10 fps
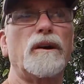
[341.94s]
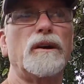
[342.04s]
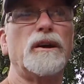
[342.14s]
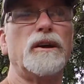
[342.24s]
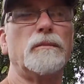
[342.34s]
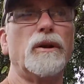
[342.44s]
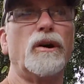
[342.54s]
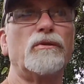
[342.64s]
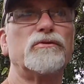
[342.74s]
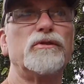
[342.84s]
It
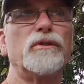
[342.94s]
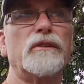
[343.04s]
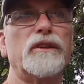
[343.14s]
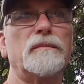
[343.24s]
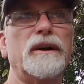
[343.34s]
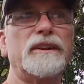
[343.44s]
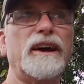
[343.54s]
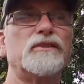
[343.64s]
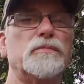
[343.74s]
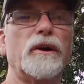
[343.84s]
belonged to, I think, my
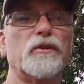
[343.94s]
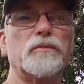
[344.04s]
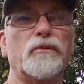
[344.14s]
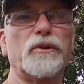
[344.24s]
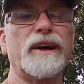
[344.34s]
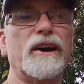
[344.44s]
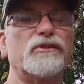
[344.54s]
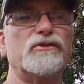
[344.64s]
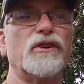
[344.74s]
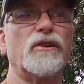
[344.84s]
dad's parents before that,
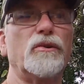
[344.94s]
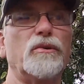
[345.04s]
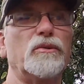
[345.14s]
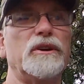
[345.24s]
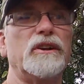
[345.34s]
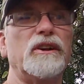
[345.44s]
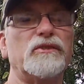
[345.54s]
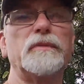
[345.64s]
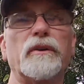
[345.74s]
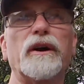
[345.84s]
so it's
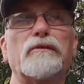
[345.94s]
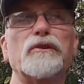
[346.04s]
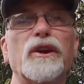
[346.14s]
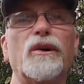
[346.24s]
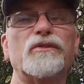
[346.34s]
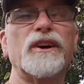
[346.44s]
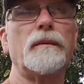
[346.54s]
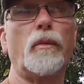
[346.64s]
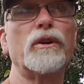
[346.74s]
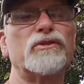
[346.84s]
been around for a long
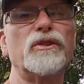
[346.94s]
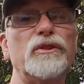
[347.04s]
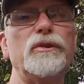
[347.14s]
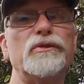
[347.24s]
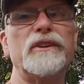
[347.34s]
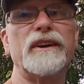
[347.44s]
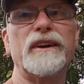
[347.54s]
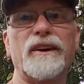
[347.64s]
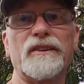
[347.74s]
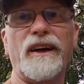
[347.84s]
time. We're still using it
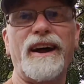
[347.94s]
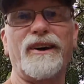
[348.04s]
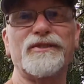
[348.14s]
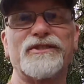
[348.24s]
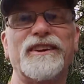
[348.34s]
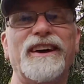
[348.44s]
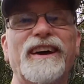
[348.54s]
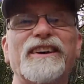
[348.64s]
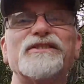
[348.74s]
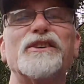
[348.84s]
here at the house,
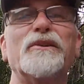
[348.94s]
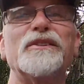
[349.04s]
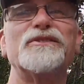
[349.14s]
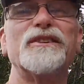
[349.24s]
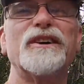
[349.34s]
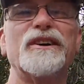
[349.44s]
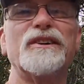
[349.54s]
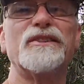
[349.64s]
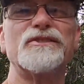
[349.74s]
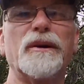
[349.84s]
so it's
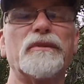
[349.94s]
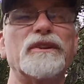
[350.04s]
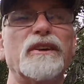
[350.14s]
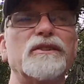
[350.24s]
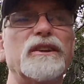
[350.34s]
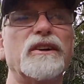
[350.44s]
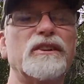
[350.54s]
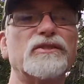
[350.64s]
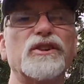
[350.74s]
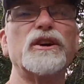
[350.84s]
something
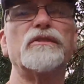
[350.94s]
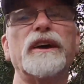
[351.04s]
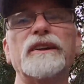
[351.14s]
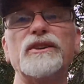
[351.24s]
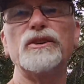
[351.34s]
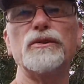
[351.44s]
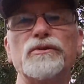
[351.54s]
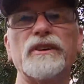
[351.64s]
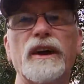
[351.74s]
that's a good thing to use